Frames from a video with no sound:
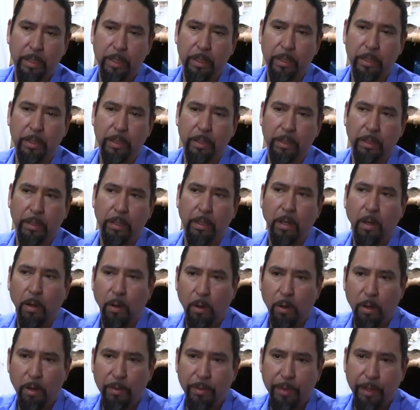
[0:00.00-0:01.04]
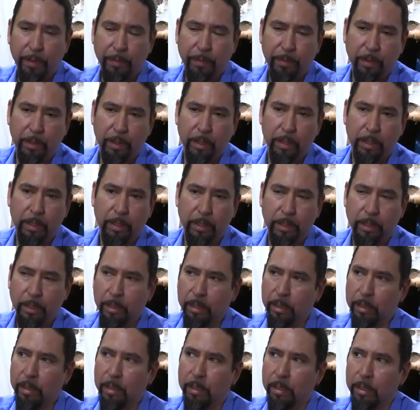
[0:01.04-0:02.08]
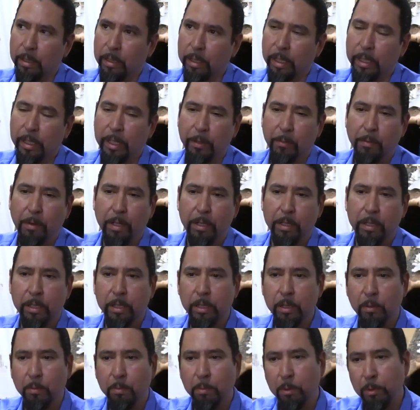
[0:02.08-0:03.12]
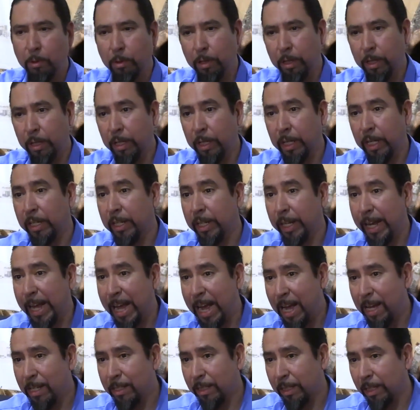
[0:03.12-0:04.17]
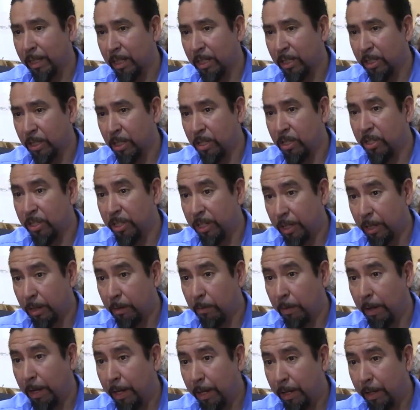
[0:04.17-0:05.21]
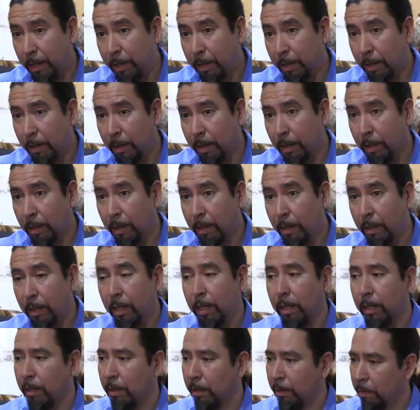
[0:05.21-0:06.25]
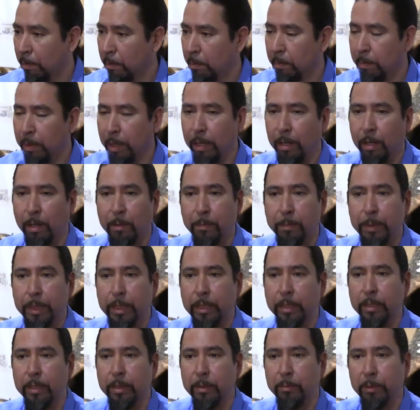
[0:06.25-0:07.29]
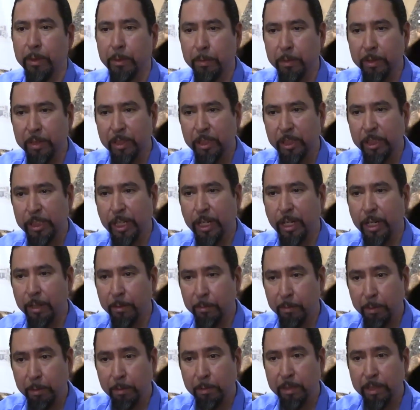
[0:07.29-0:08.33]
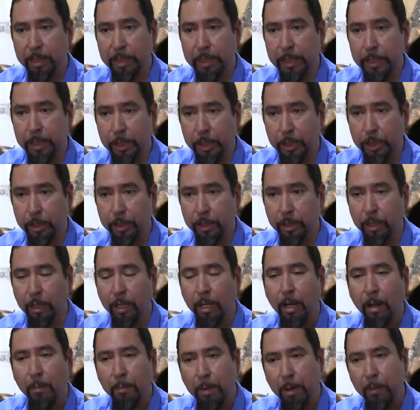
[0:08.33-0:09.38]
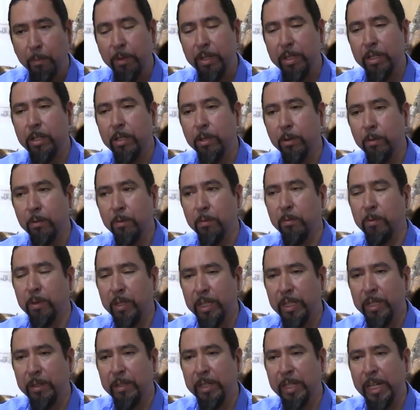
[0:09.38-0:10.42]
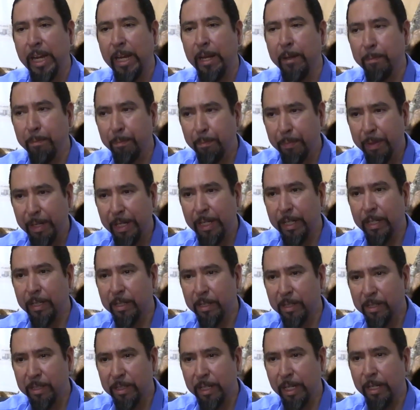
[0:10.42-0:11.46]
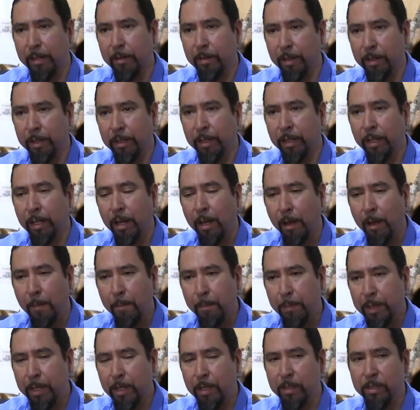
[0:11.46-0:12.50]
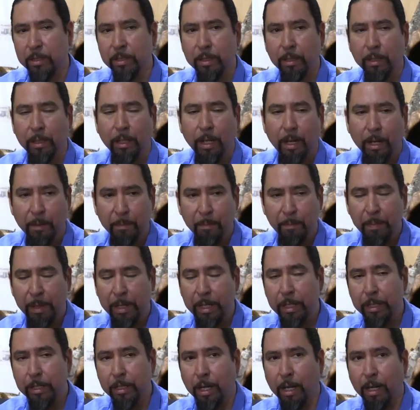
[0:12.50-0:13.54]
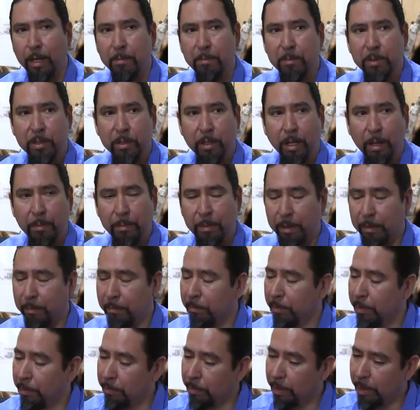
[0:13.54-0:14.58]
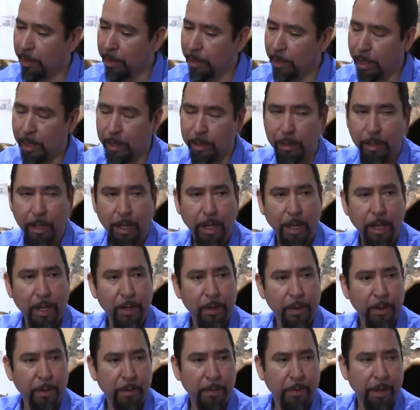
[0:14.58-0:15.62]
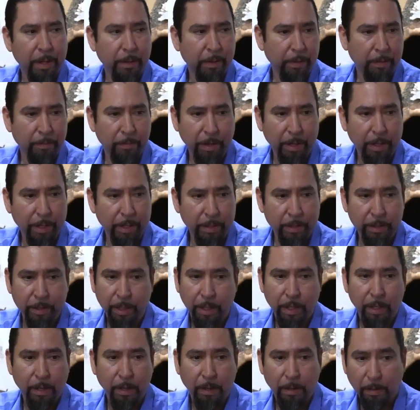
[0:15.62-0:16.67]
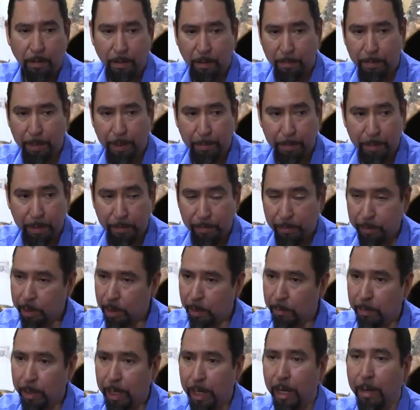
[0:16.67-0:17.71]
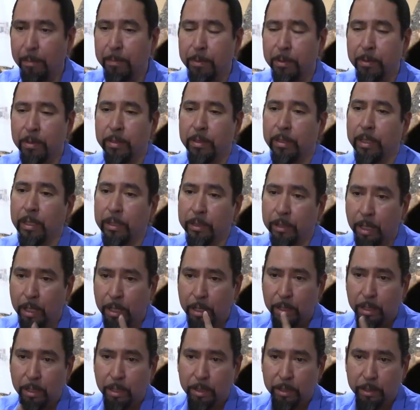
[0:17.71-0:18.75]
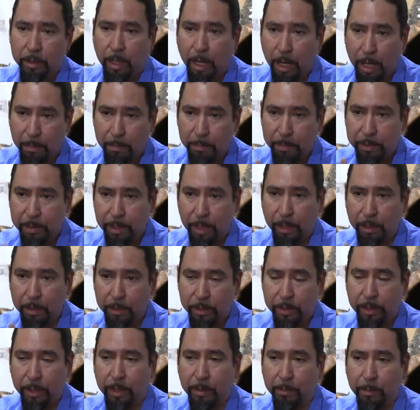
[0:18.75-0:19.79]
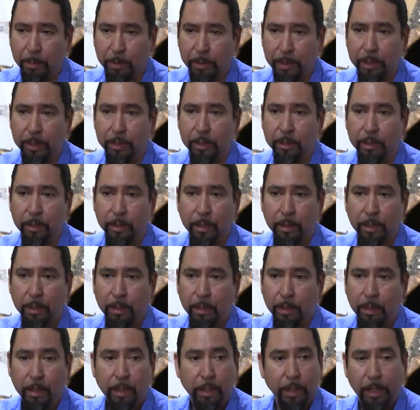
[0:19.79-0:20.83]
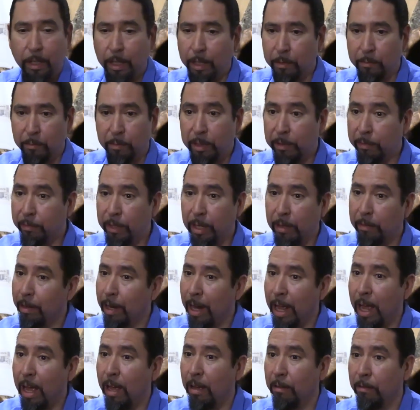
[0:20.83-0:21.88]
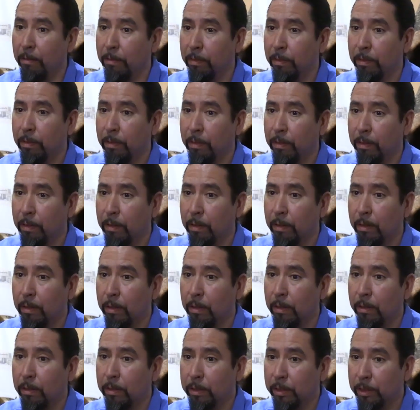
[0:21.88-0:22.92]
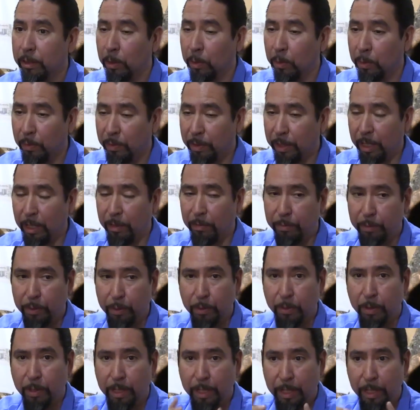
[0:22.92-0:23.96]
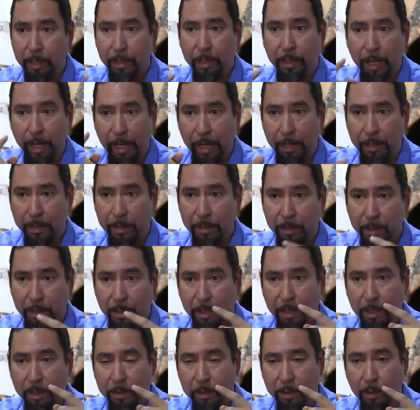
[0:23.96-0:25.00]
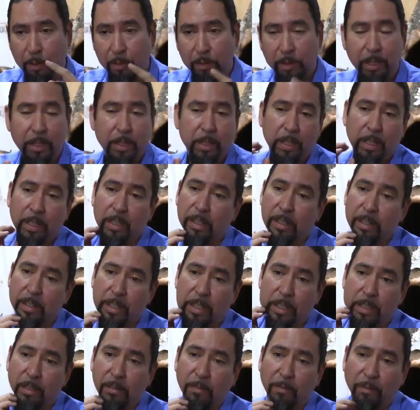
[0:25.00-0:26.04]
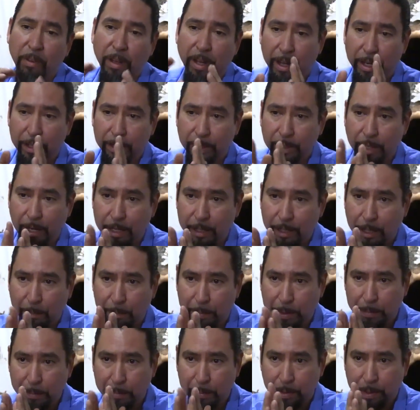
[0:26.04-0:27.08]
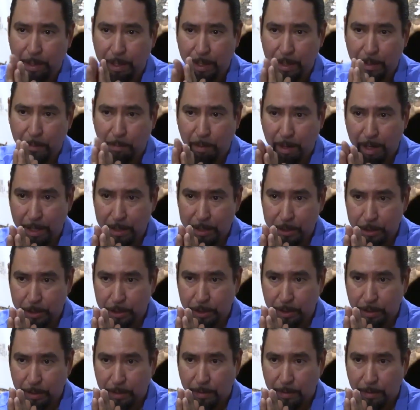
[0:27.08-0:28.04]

it, or they've learned and they want to know more, and they ask in a sincere way, by all means, we will share, we will teach. But we keep it sacred, because many times, we've read it online or read it, or people even come right up to us and say, stop selling ceremonies. And we've never have. So if you're in that, so there is a fine line that people got to watch.